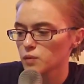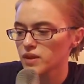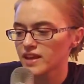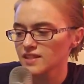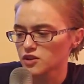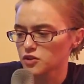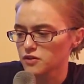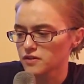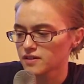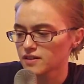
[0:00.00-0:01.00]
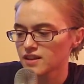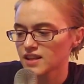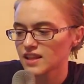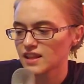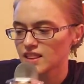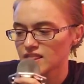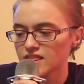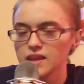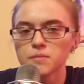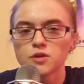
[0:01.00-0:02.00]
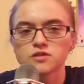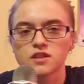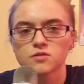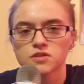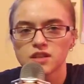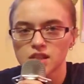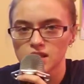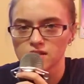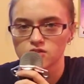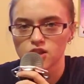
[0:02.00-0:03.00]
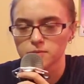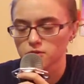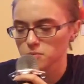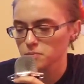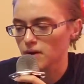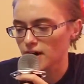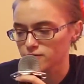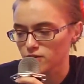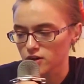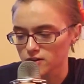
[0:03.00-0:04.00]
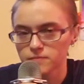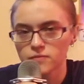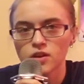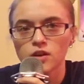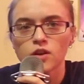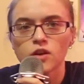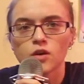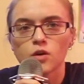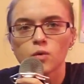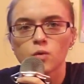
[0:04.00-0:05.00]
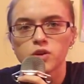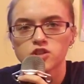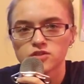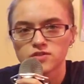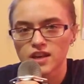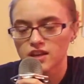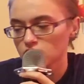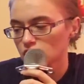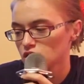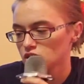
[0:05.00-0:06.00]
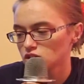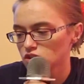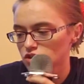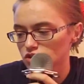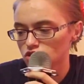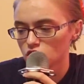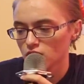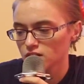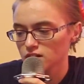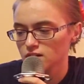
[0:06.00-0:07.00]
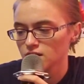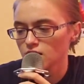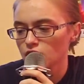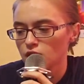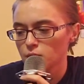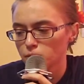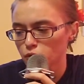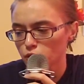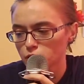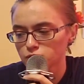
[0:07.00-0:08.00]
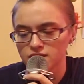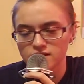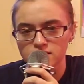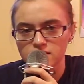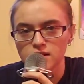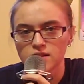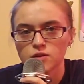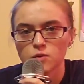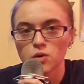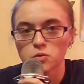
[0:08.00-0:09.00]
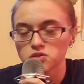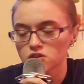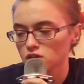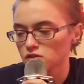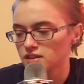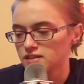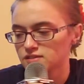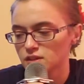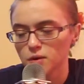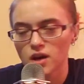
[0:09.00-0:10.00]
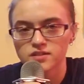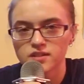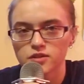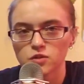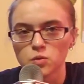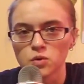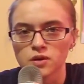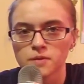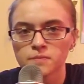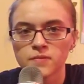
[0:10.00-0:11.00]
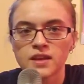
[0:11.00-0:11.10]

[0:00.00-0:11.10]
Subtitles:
We then learn the most interesting thing in this chapter, by far, which is that John protested what was called the Subcontinental War.